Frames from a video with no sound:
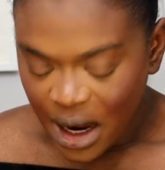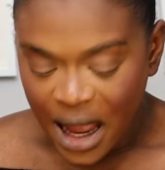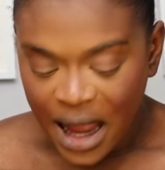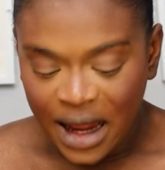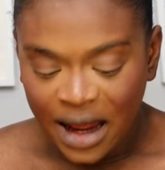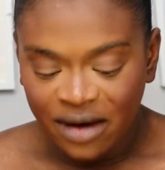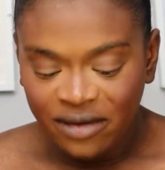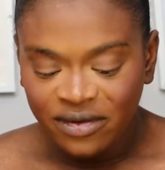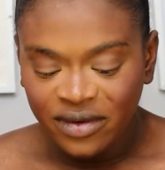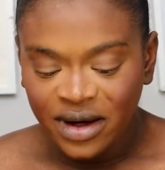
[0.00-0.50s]
I
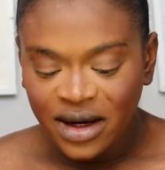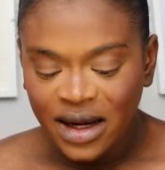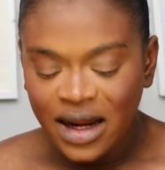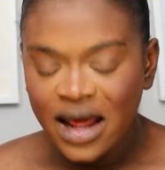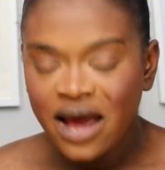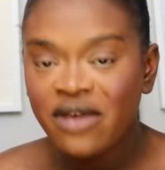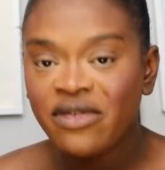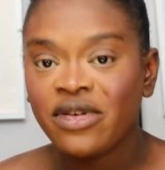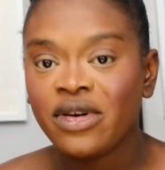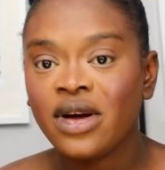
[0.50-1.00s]
have
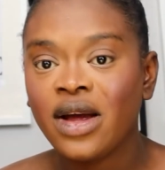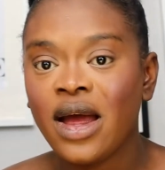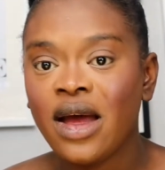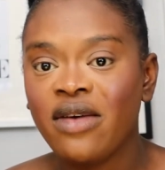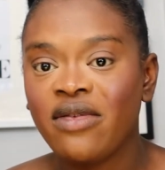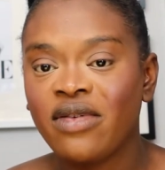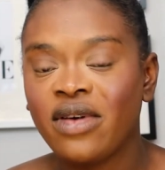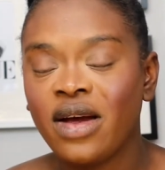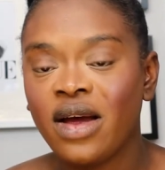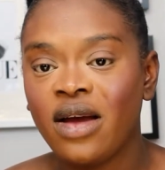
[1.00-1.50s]
never
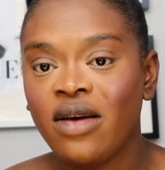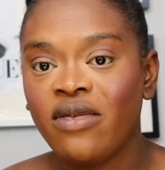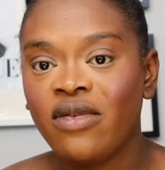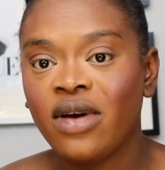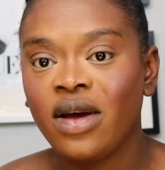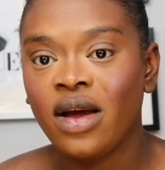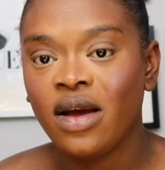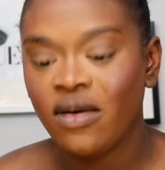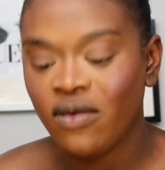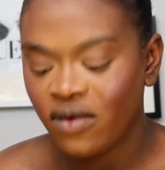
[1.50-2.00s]

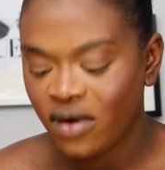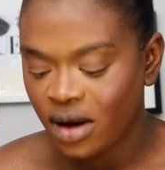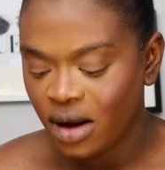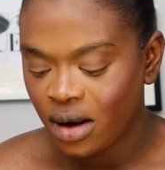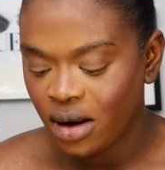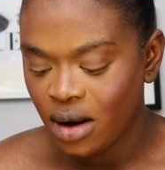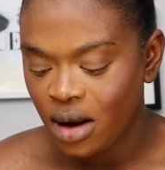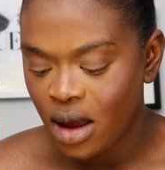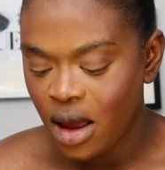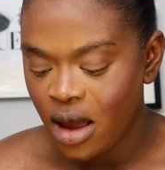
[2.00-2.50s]

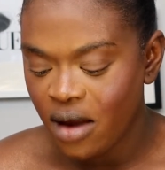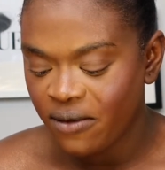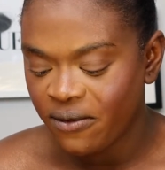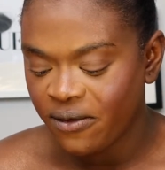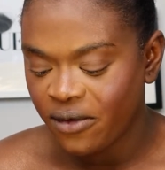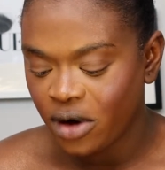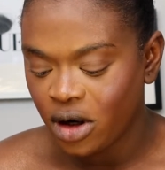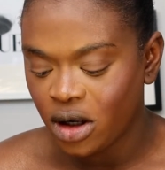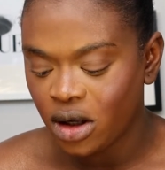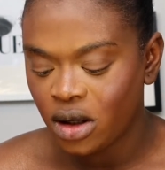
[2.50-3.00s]

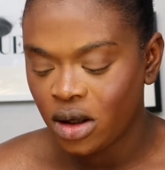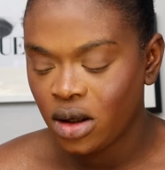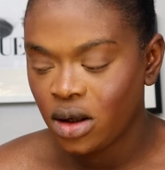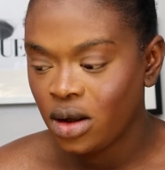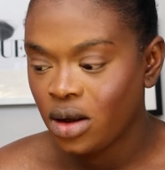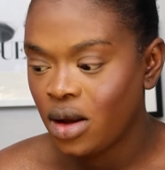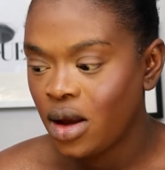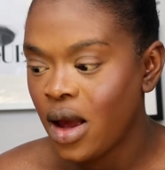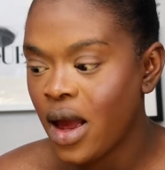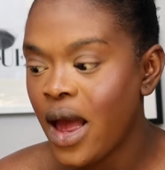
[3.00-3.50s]

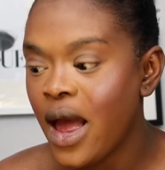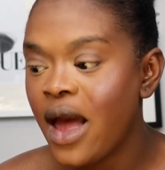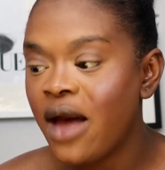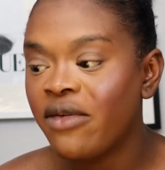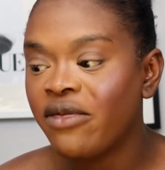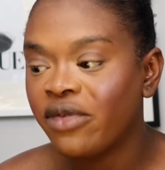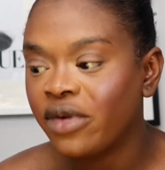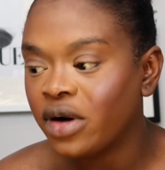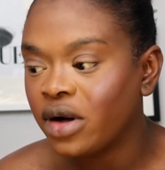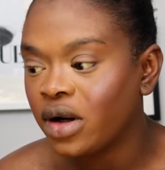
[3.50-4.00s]

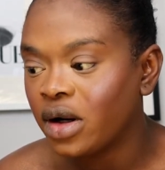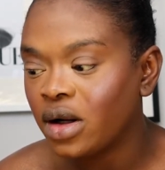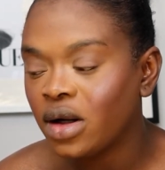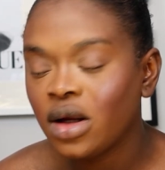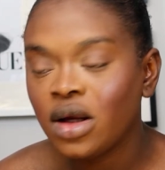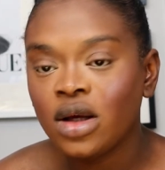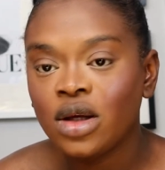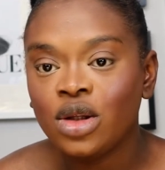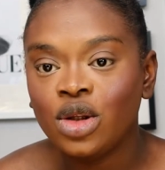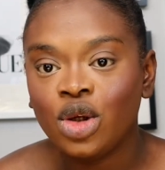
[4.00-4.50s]
ever
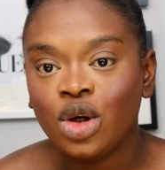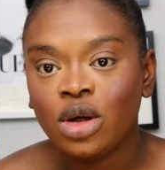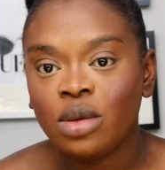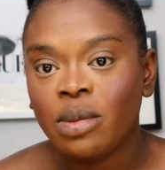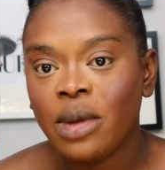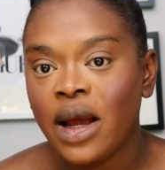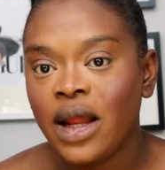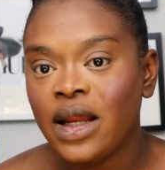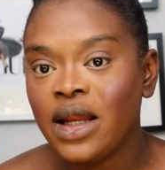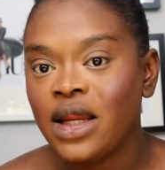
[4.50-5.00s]

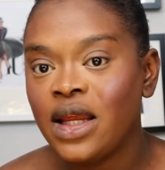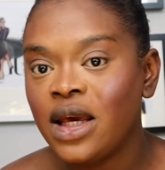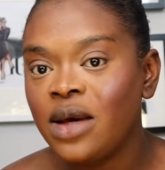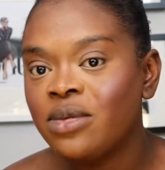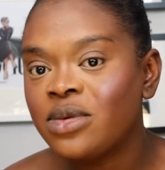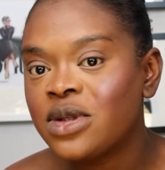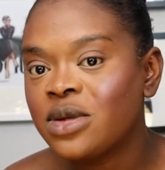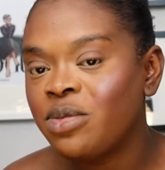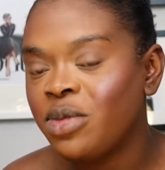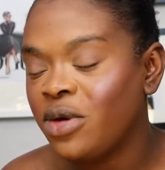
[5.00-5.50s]
done my
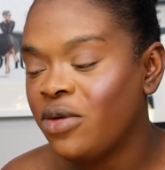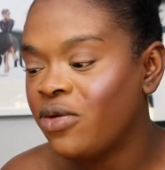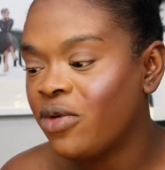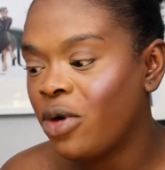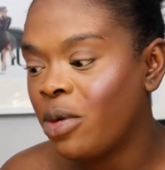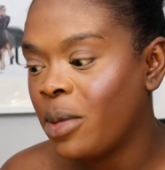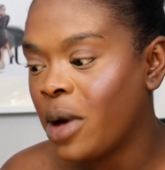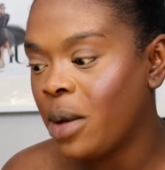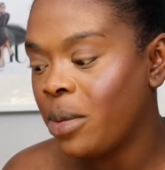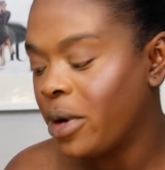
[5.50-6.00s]
lips
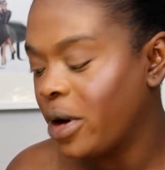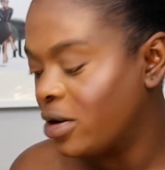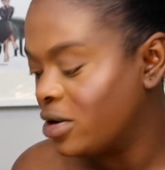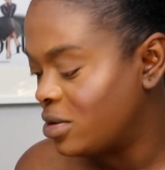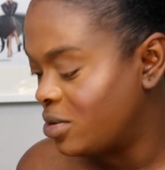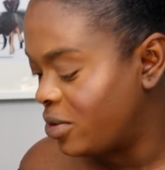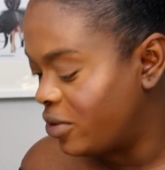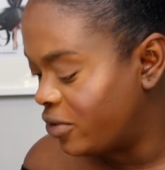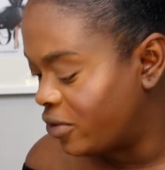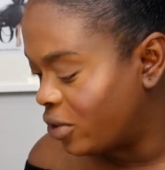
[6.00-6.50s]
before my
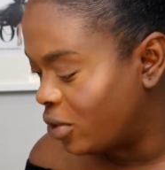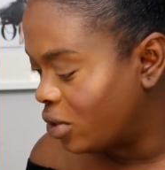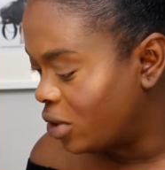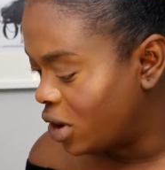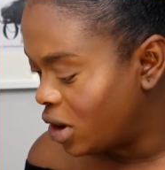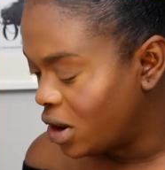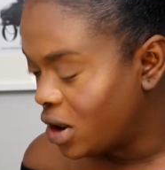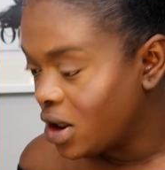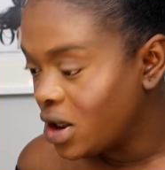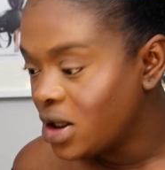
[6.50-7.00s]
brows before.
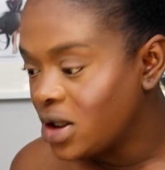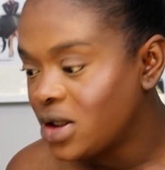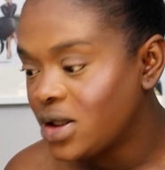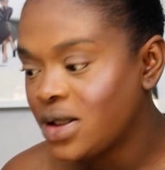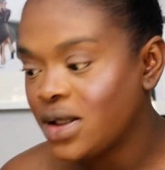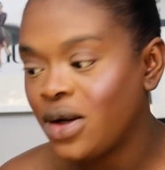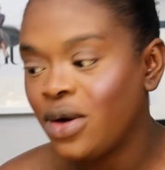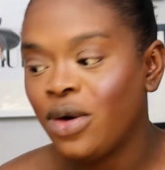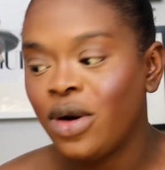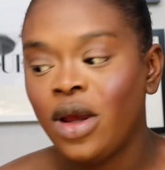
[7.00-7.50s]

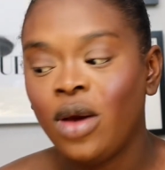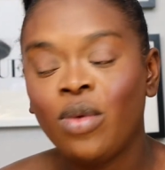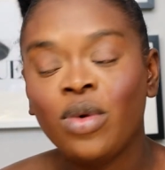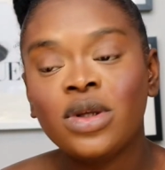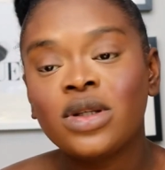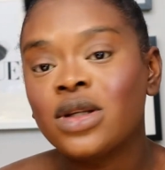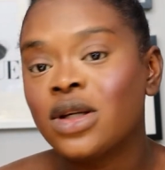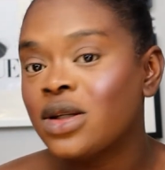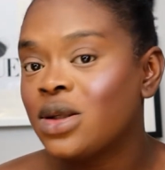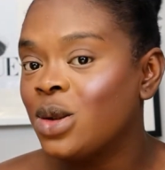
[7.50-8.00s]
So he
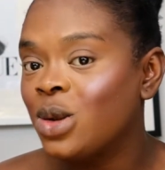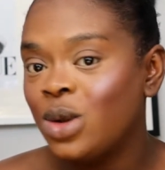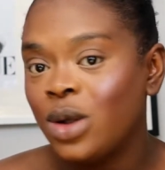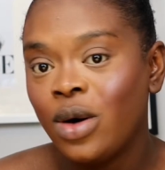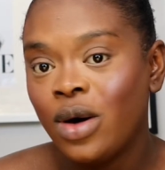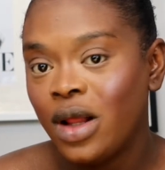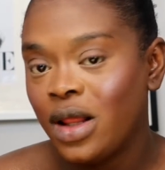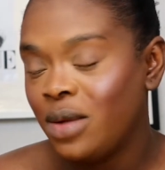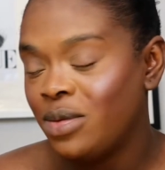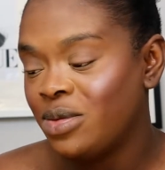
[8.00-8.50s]
wants us to do
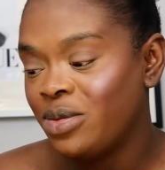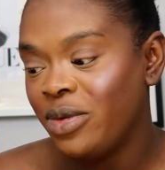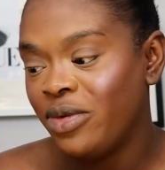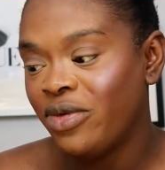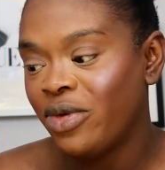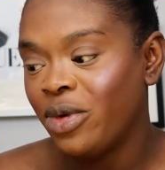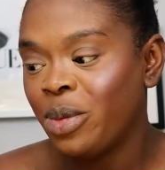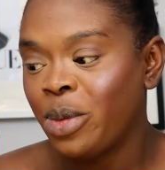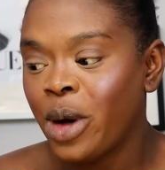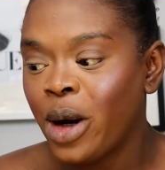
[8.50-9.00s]
our lips
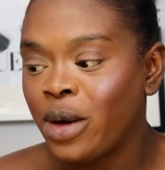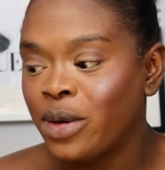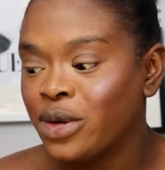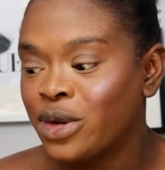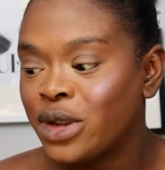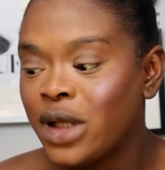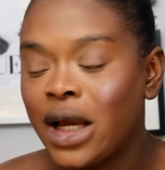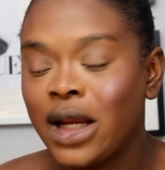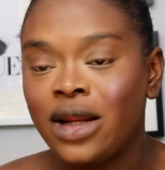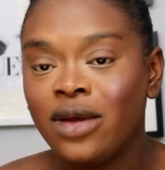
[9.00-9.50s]
before
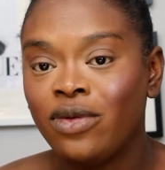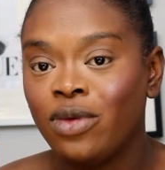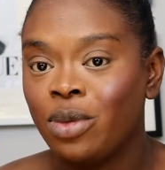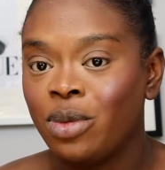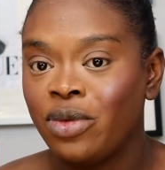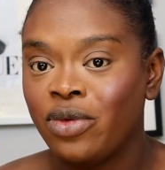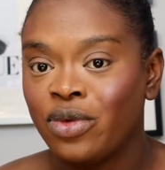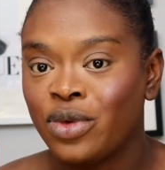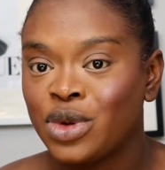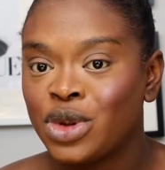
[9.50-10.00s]
brows and
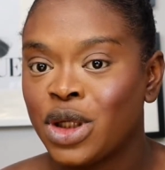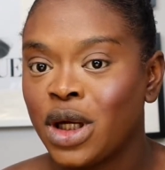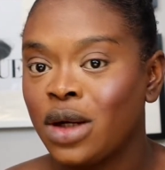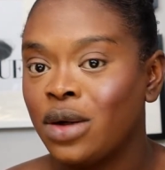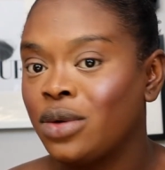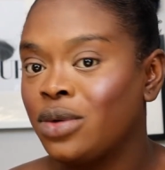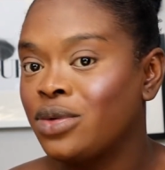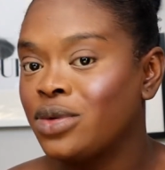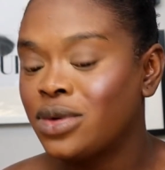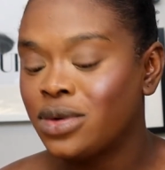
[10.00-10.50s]
even before
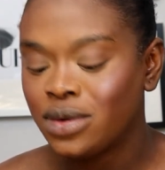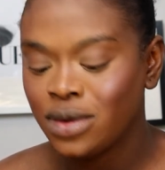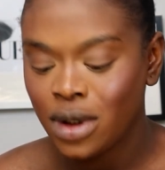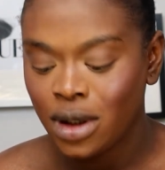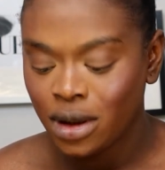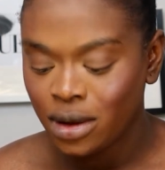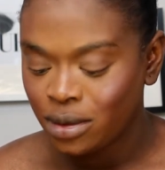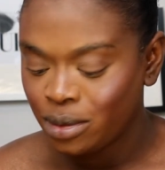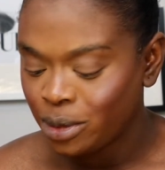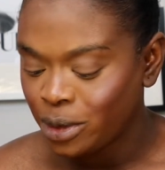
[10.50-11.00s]
shadows.
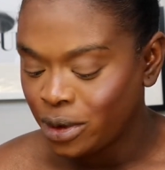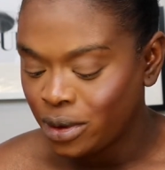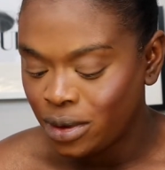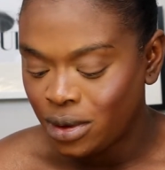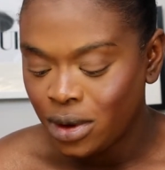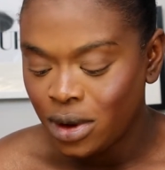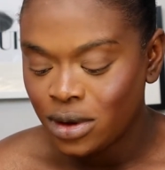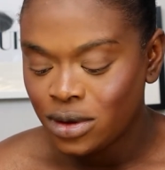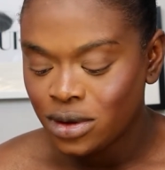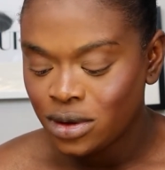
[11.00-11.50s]
Like,
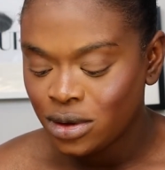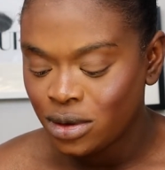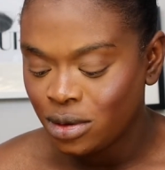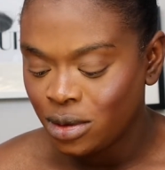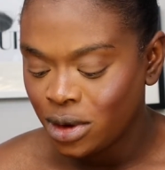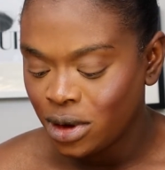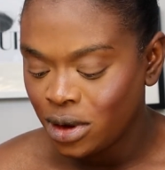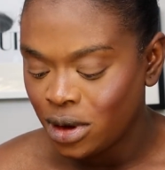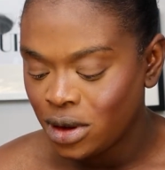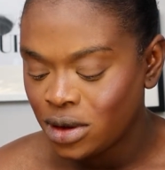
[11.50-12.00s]
let's do
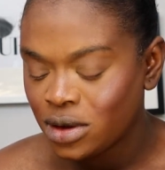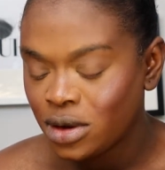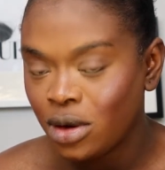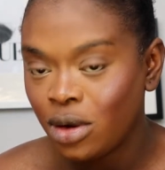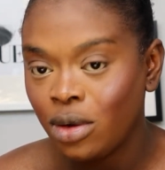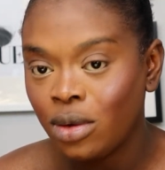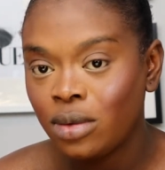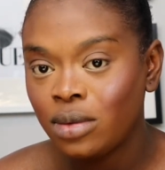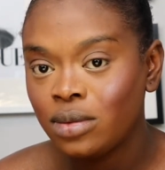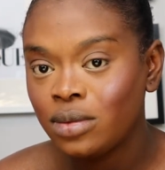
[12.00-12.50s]
it. Let's go.